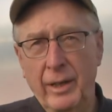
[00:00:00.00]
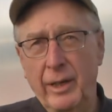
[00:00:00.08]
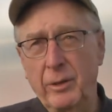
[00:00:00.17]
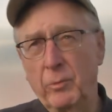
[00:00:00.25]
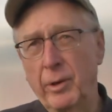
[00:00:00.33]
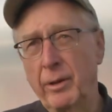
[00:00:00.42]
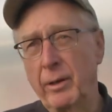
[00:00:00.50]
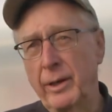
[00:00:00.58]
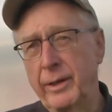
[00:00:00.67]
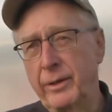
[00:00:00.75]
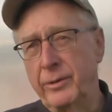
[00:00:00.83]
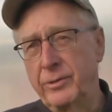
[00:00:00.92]
and one of the
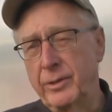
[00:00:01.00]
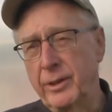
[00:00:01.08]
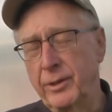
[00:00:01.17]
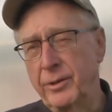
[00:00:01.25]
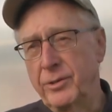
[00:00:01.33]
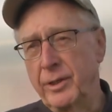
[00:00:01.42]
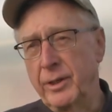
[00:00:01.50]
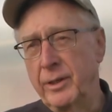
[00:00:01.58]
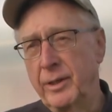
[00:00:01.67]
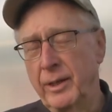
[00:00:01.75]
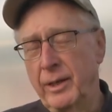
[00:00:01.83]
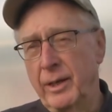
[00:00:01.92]
ladies there said,
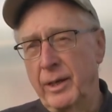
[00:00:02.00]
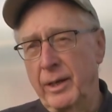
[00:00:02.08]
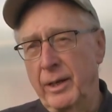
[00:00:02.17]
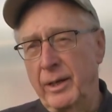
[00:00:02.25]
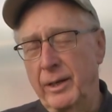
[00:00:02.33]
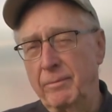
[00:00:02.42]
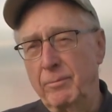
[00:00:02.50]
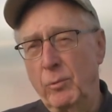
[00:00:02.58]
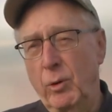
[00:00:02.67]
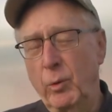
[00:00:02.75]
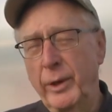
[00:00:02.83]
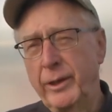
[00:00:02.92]

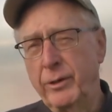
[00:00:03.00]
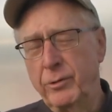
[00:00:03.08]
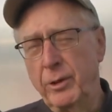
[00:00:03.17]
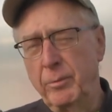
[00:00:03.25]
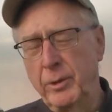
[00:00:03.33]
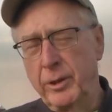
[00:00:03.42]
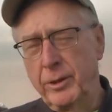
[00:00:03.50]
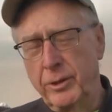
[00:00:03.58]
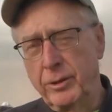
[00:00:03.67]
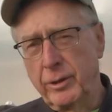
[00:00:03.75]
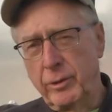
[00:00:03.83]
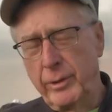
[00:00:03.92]
well, we contributed
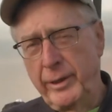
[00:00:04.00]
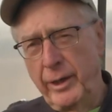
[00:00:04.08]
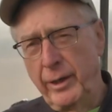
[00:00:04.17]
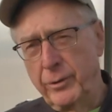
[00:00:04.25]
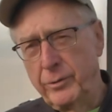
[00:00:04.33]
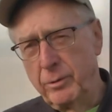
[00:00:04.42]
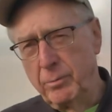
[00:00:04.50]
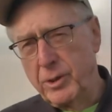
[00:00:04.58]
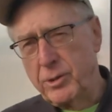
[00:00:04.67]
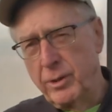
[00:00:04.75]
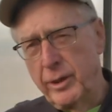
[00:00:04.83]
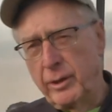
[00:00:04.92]
to the greenhouse, and Mr.